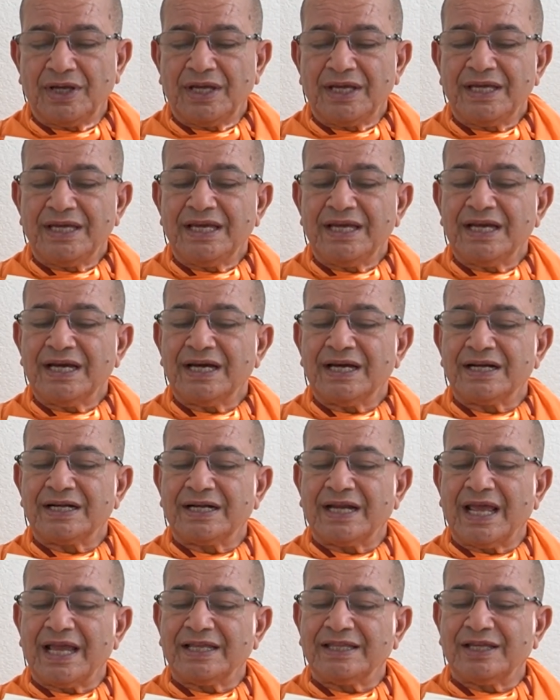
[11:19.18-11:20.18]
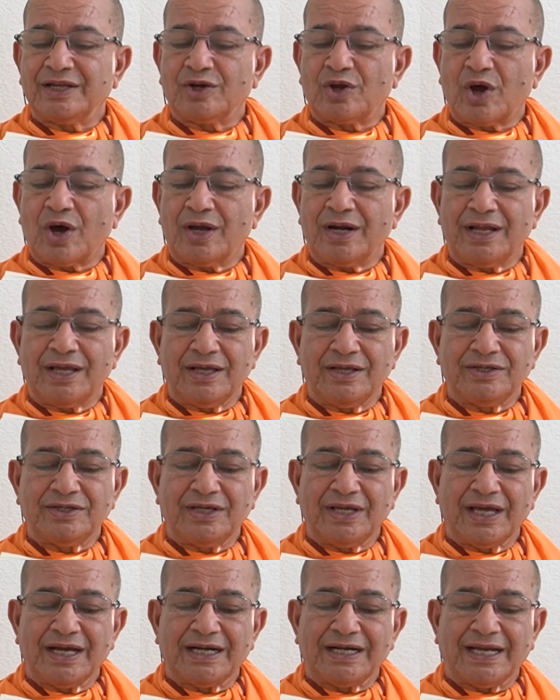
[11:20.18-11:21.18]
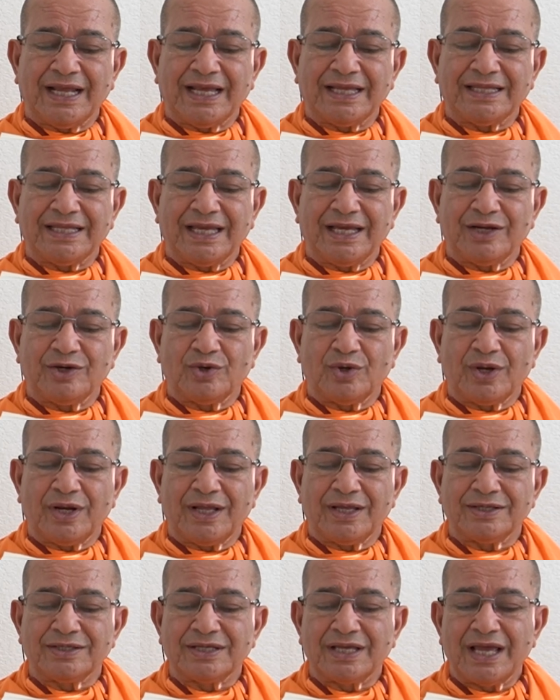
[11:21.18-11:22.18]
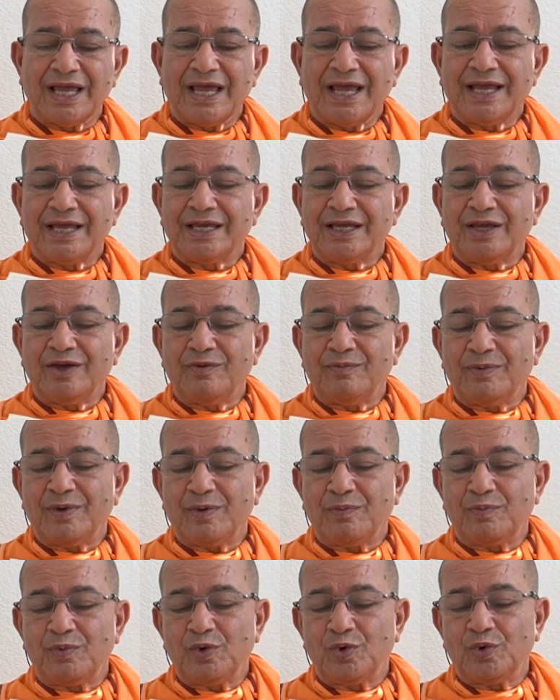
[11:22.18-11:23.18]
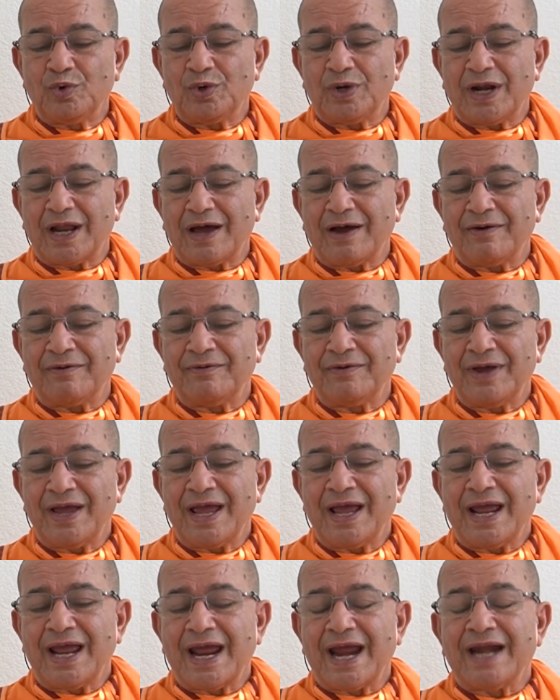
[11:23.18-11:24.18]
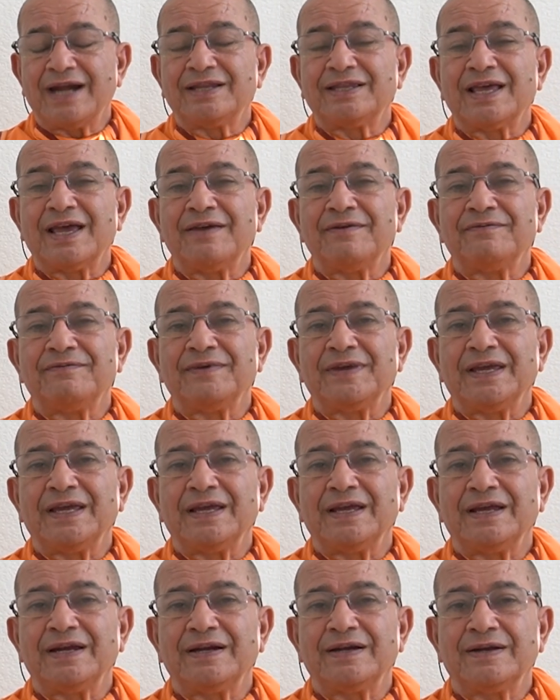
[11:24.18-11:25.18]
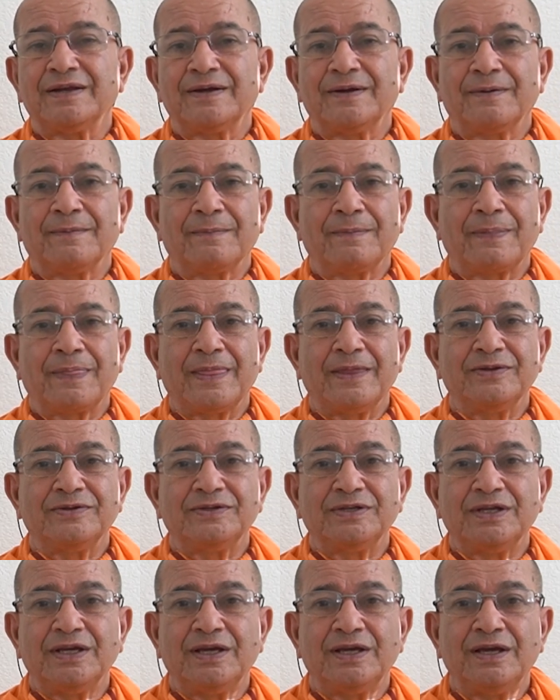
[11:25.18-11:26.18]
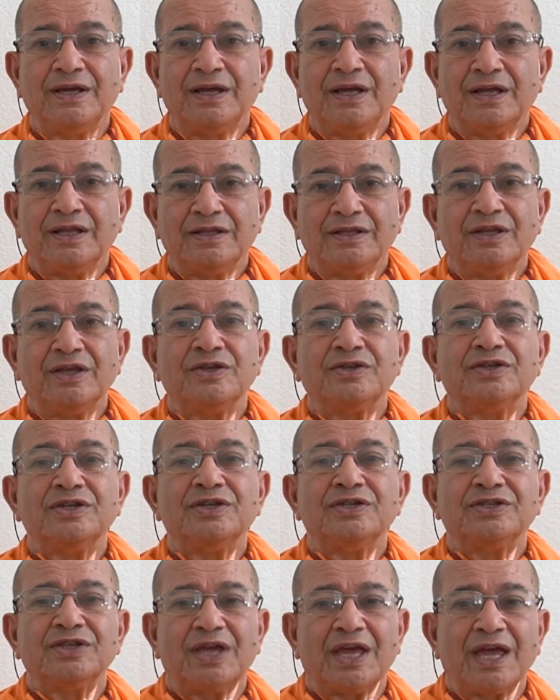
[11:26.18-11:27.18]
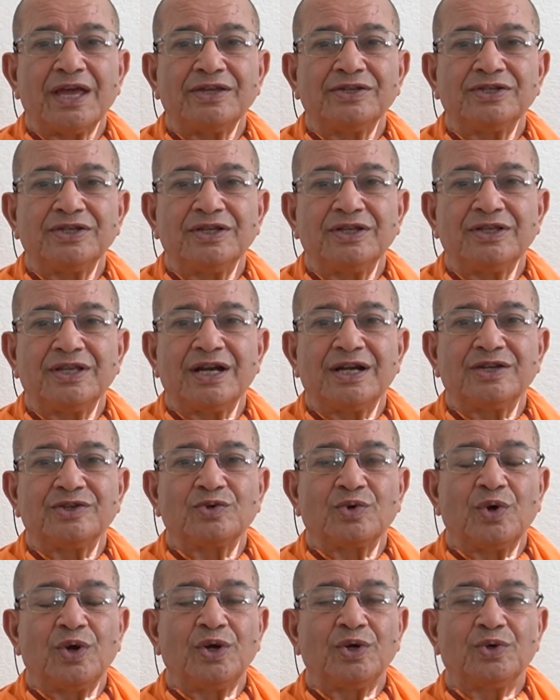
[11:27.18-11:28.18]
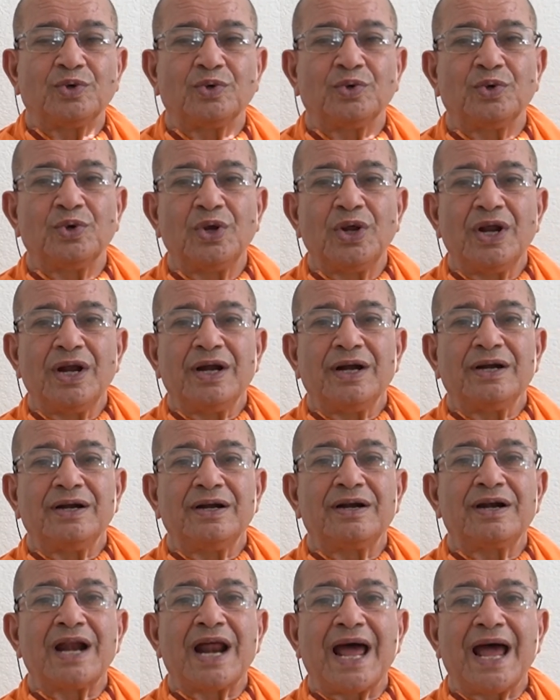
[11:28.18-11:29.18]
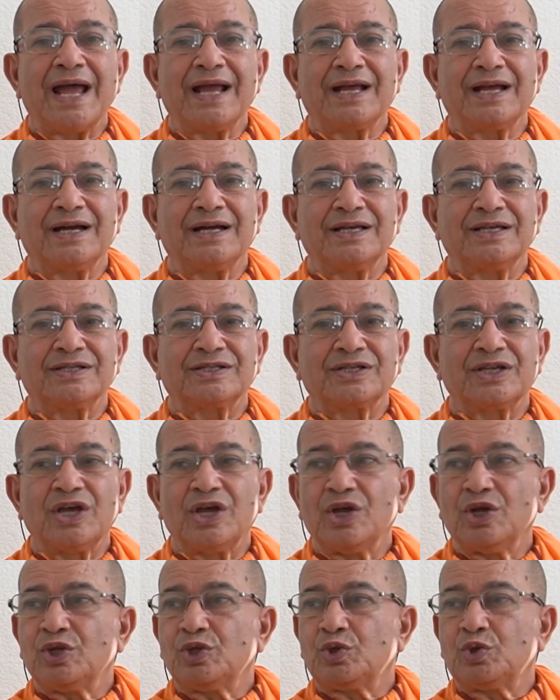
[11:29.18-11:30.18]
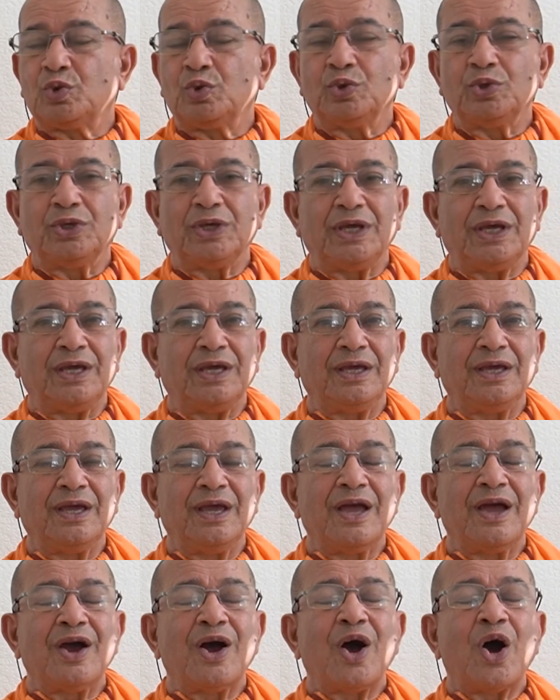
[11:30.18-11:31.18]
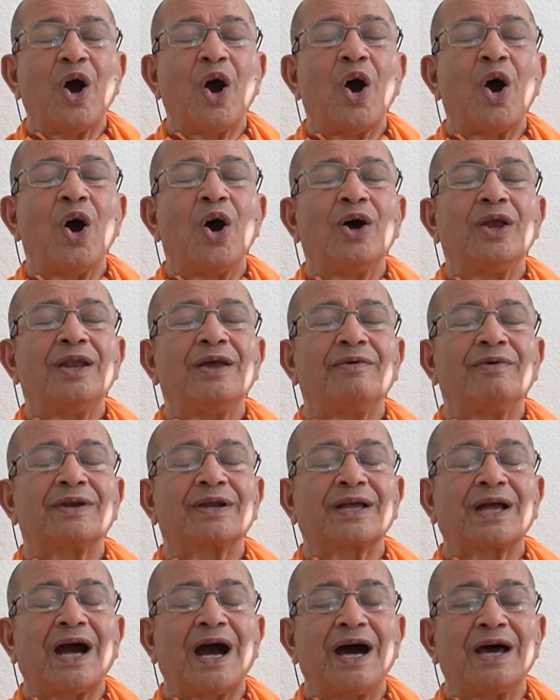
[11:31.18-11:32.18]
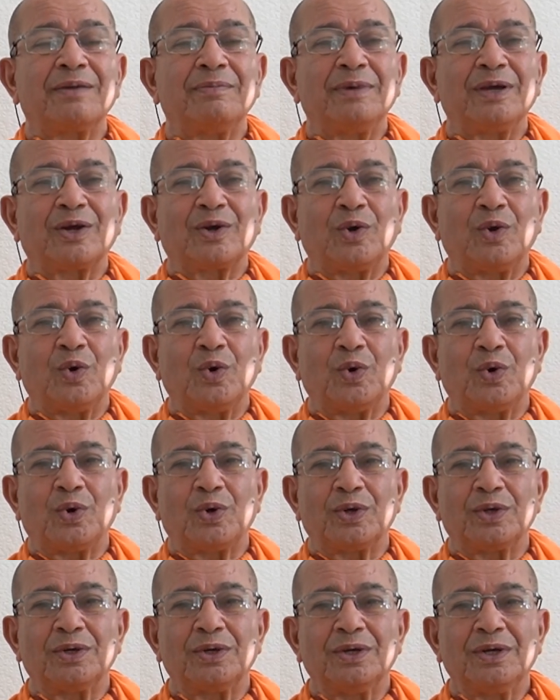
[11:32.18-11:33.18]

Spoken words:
Here take the knowledge, here take the ignorance. Give me pure love at thy feet. See, this is the engine that is going to drag us through all our karmic load,